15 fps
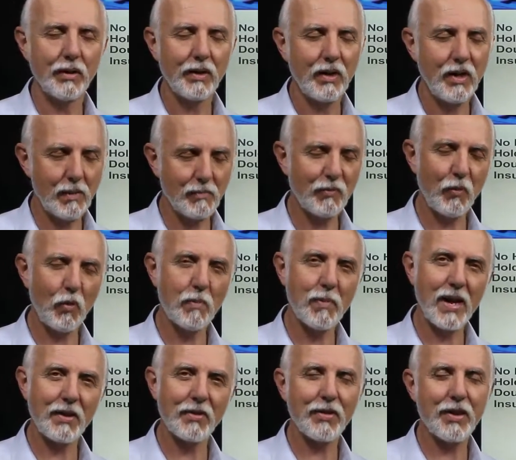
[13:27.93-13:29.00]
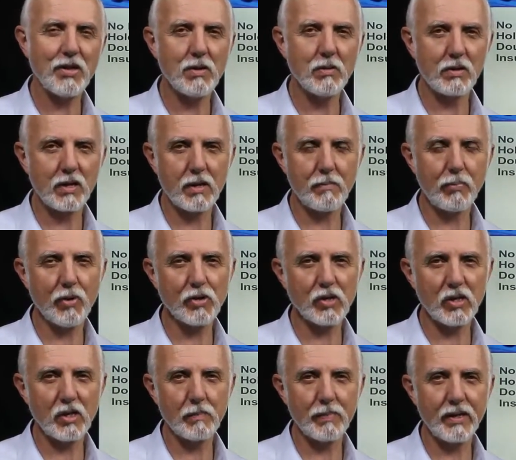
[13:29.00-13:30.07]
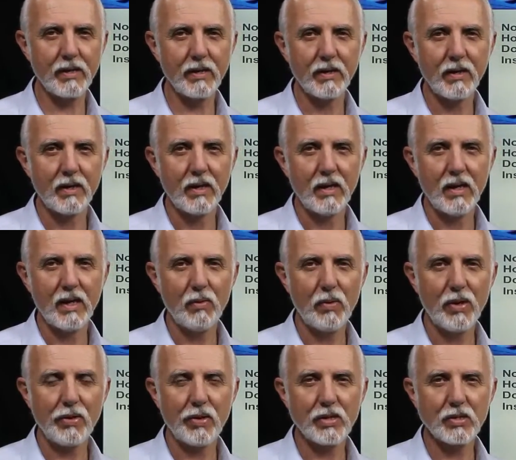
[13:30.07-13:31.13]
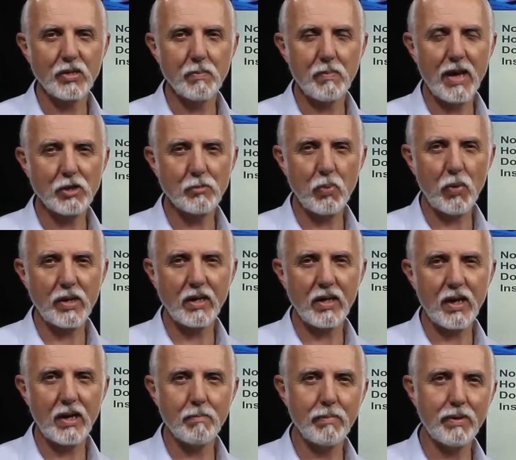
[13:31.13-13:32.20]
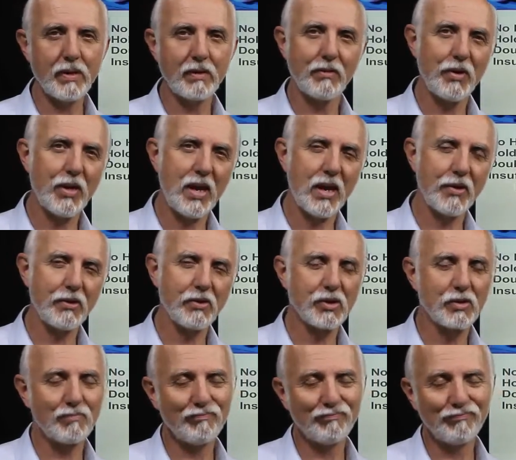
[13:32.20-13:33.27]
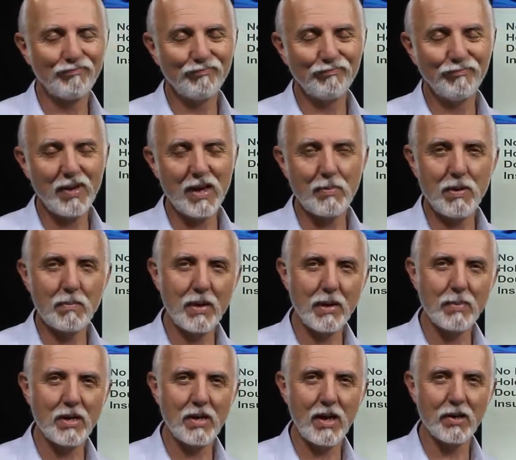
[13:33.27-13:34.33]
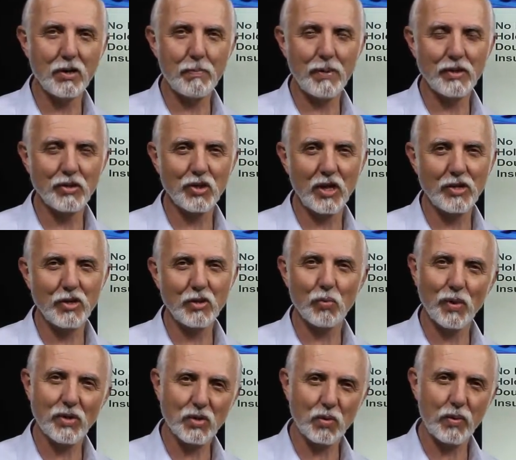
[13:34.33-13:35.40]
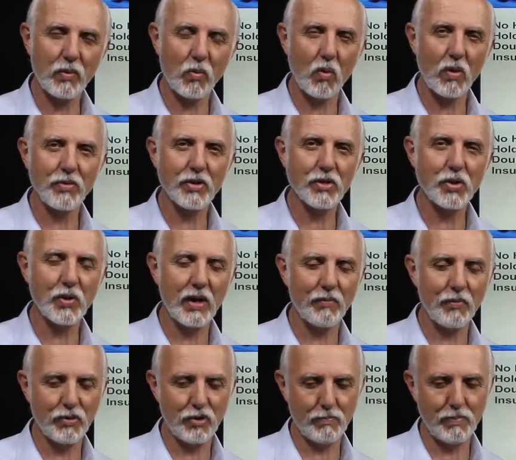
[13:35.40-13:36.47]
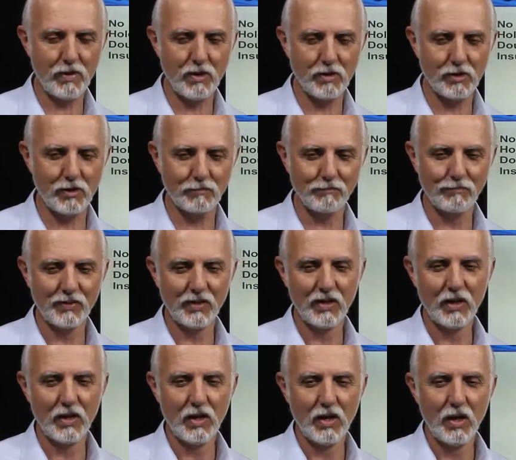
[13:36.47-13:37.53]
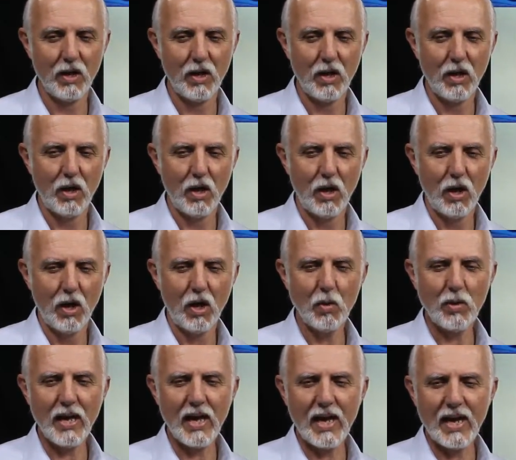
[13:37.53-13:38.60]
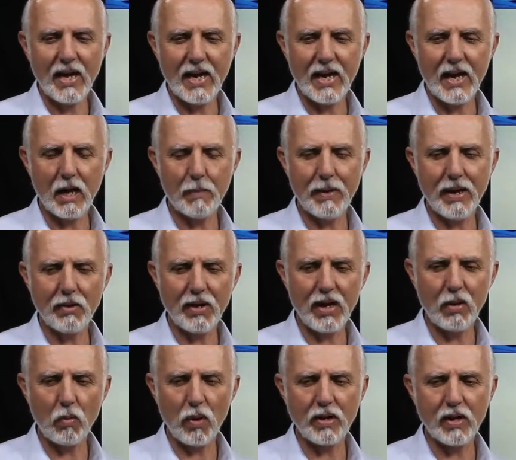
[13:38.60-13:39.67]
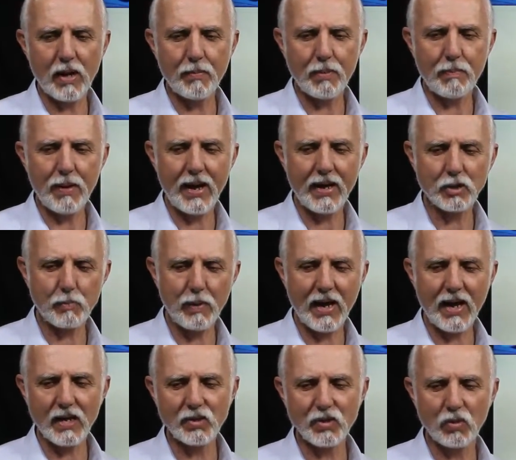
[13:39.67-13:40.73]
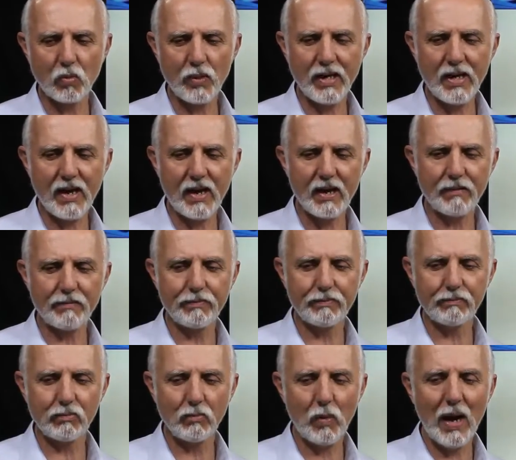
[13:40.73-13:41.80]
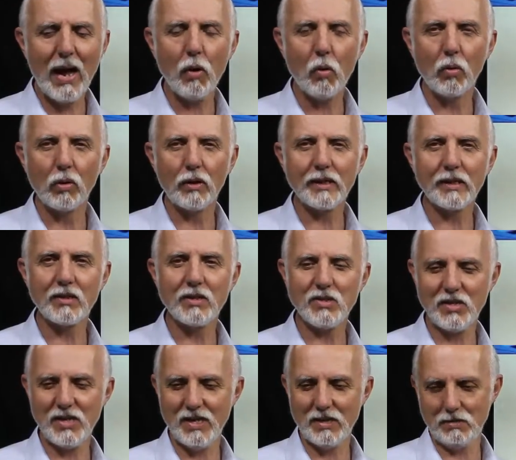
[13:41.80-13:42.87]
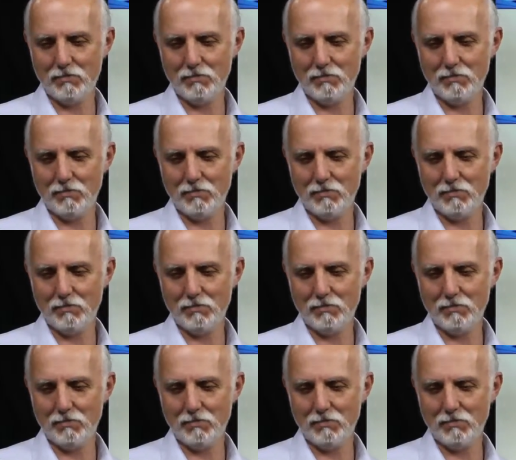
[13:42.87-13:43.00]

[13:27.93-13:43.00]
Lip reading: imp format, then you're going to push a little bit with it's a match point game, but the others, maybe, maybe not. Depends on your risk reward that you have with your partner. Okay, how about a 1 diamond pass, and we have, wow, look at this hand.